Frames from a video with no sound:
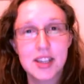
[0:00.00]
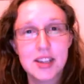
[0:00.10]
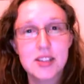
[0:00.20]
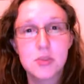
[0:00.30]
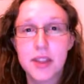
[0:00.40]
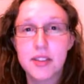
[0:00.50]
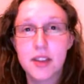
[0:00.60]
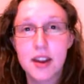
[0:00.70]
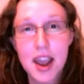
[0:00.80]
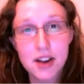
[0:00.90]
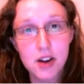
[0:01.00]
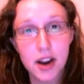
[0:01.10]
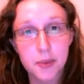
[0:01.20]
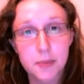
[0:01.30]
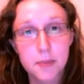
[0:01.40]
it is with an
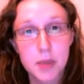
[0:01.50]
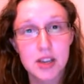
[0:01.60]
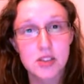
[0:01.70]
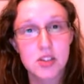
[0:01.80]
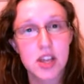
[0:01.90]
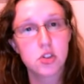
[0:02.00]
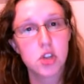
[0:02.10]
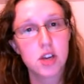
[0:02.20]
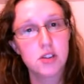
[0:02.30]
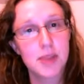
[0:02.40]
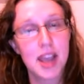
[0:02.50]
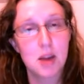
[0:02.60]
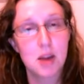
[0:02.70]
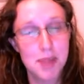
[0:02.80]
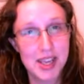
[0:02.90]
arrow, because that shows me
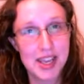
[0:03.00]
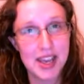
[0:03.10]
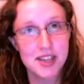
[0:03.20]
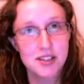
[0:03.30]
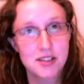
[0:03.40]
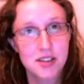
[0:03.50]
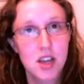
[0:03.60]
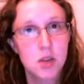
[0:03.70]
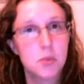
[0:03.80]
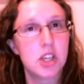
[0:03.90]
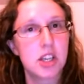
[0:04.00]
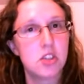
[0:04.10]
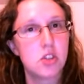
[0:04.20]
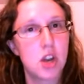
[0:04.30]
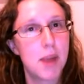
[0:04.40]
how big it is, which I can
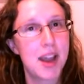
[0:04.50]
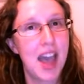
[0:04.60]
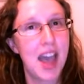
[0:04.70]
show by